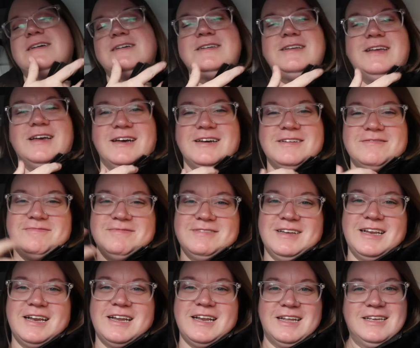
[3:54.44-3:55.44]
Yeah,
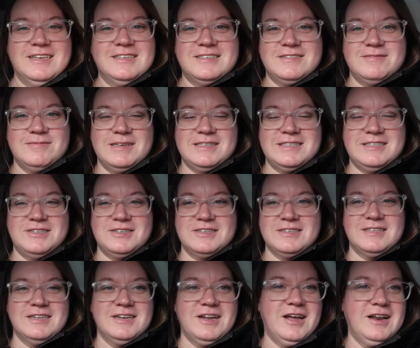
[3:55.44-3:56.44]
and it is. It's
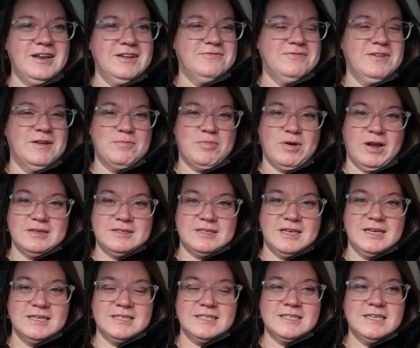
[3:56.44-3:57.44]
just not a fun
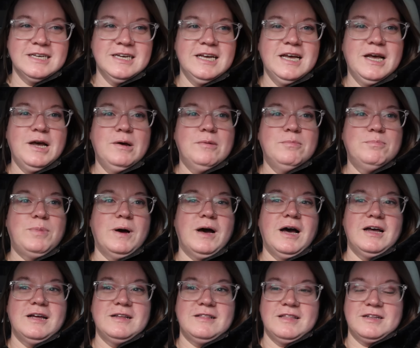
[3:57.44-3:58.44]
process.
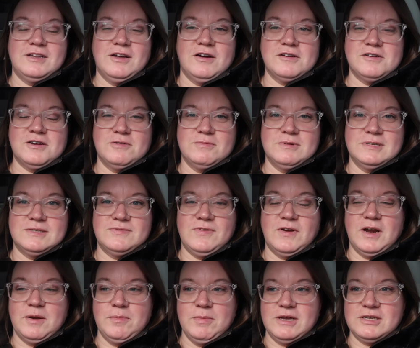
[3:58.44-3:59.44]
But the doctor was
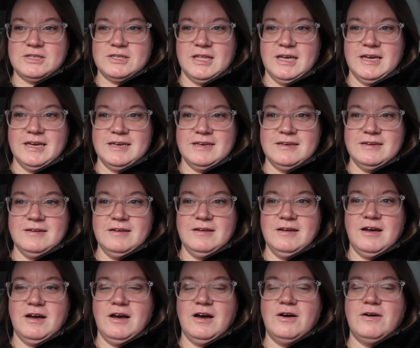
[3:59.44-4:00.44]
very much like,
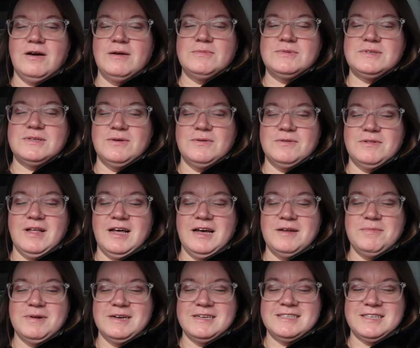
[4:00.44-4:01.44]
Oh, I'm so
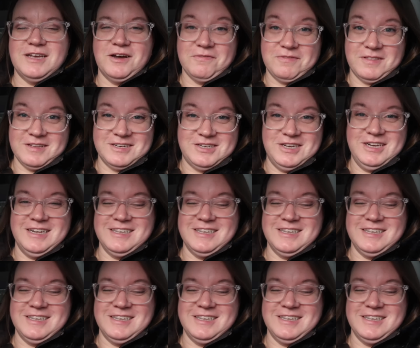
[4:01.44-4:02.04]
glad myself that she